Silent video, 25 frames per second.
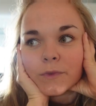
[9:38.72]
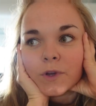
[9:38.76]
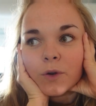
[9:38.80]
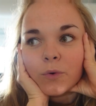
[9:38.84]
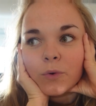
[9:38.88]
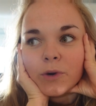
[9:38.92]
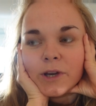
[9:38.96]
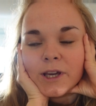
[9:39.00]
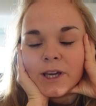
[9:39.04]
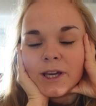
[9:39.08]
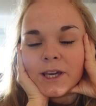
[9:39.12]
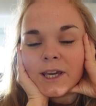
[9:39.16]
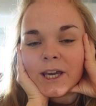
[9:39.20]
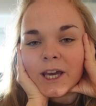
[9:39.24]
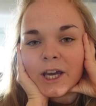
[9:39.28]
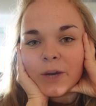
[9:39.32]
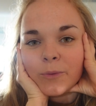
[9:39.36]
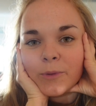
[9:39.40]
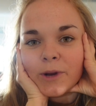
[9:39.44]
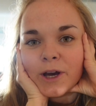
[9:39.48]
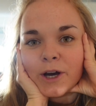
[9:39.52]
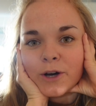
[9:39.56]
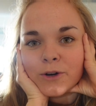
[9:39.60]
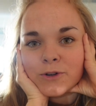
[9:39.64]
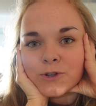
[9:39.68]
We came
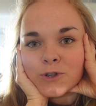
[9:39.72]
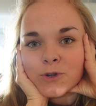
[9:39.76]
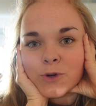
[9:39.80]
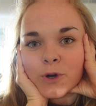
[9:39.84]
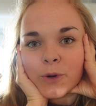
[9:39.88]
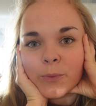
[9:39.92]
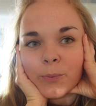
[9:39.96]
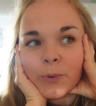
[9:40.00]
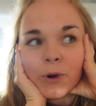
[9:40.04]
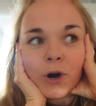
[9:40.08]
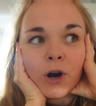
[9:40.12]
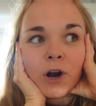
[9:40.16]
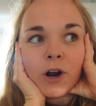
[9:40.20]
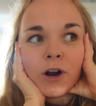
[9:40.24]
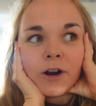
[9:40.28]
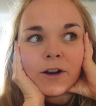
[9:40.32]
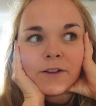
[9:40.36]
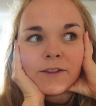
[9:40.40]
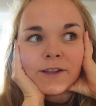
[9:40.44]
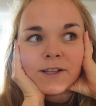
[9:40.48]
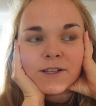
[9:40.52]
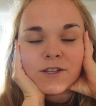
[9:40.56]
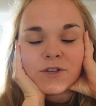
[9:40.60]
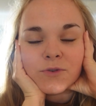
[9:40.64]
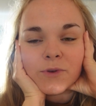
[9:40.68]
now to a bar
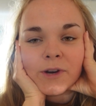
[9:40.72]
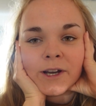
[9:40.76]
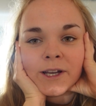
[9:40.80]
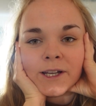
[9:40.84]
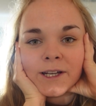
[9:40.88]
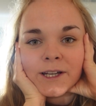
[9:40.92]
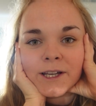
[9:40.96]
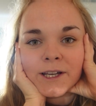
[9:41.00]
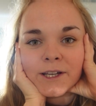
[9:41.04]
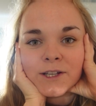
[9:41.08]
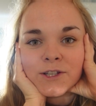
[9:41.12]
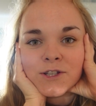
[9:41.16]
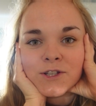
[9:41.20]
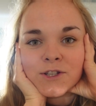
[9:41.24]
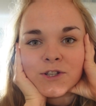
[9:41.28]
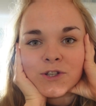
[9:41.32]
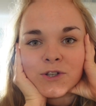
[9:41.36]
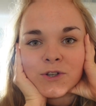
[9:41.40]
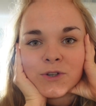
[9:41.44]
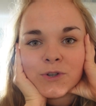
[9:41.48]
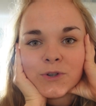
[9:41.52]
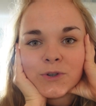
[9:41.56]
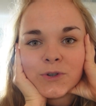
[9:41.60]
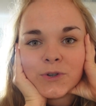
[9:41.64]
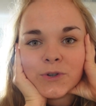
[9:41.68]
that's right next to
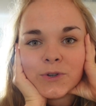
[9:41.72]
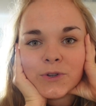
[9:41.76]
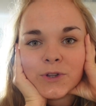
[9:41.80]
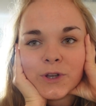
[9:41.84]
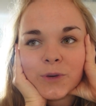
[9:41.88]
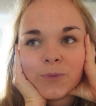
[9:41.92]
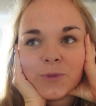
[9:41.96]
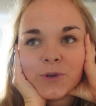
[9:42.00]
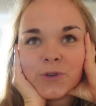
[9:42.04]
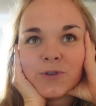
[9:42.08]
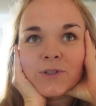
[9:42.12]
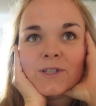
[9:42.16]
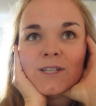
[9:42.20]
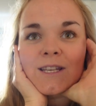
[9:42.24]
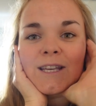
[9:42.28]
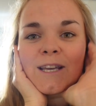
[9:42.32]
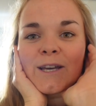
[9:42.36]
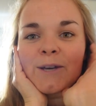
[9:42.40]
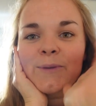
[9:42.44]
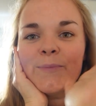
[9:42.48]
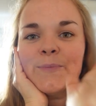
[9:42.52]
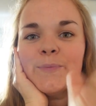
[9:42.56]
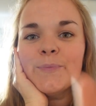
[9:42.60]
the museum,